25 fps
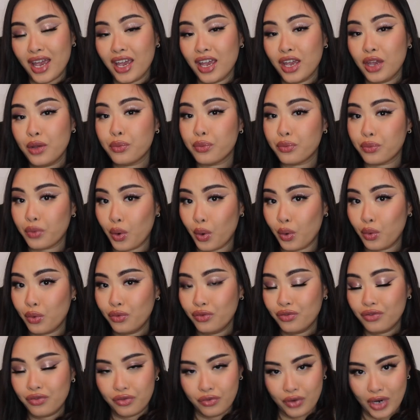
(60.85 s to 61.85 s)
a
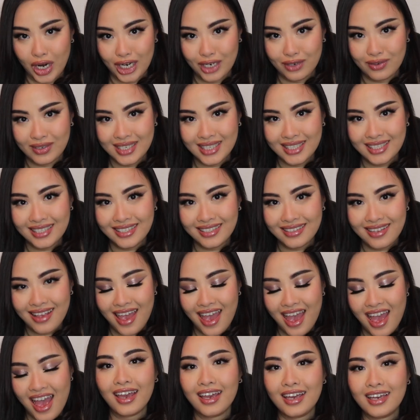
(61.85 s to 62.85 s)
row fragrance.
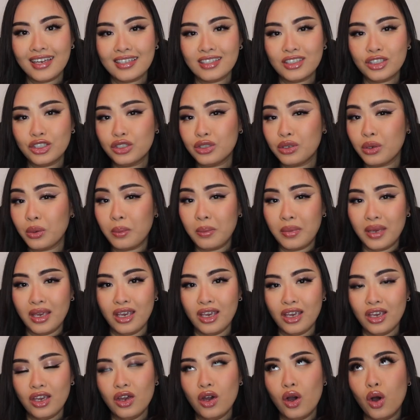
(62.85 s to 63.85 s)
And to me,